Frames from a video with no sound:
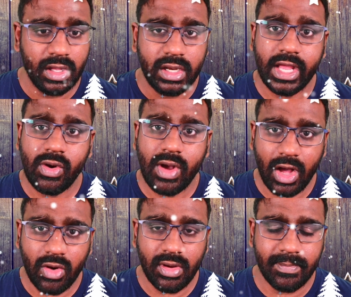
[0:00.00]
Now,
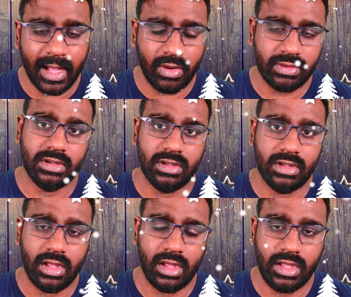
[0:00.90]
how about
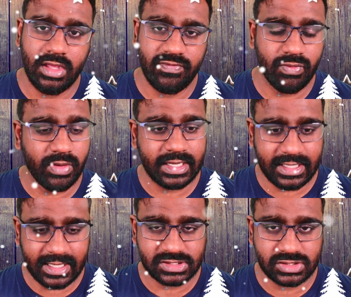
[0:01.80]
if you want to
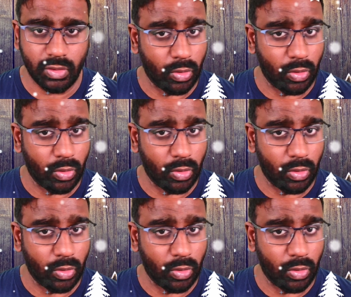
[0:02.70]
test